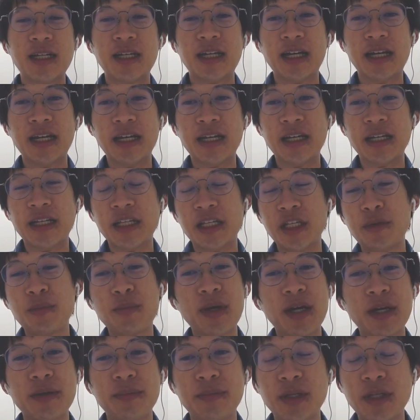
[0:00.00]
And it
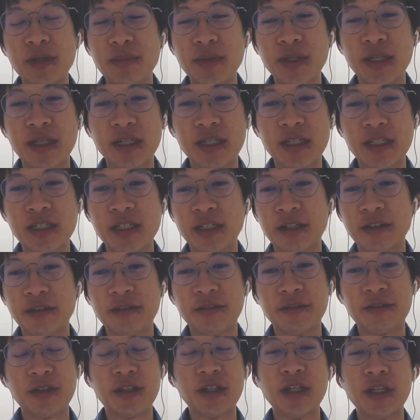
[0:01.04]
might be because
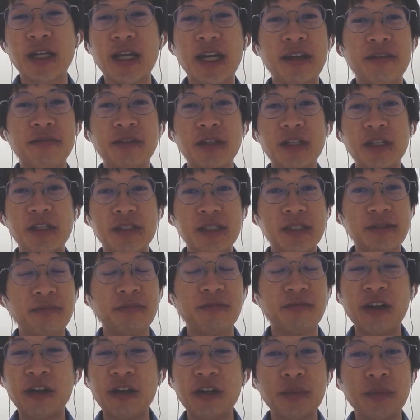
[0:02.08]
of they have these
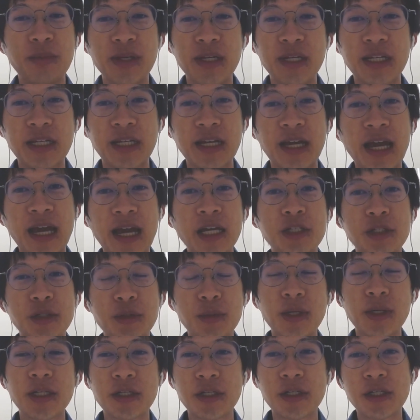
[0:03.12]
very big
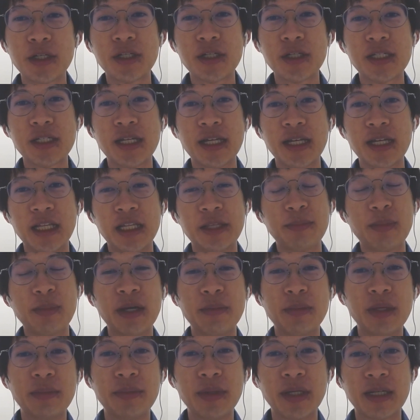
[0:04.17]
actuators, and it might
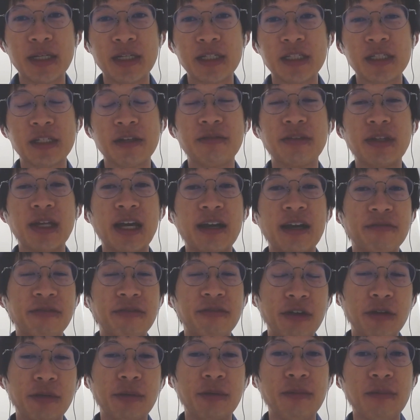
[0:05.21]
be because of they have
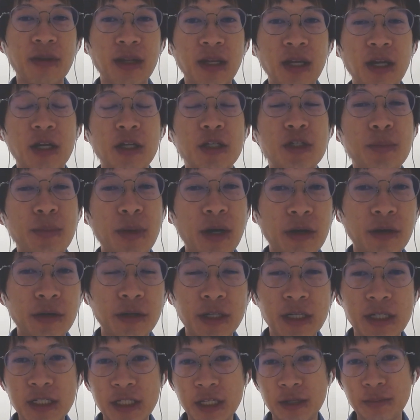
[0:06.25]
very large power
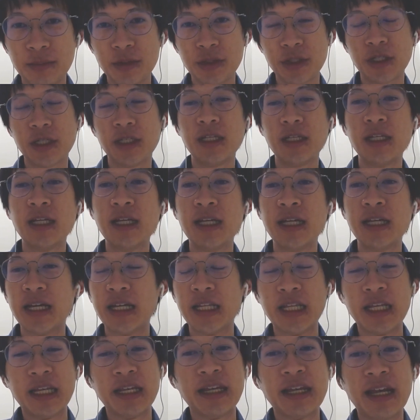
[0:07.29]
consumption, and
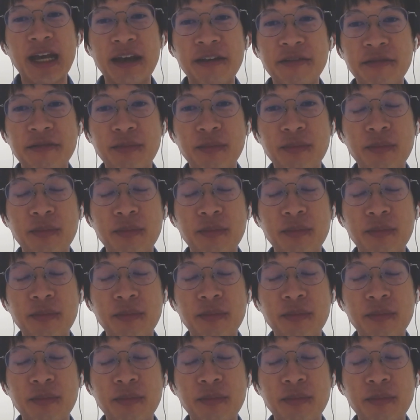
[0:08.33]
they have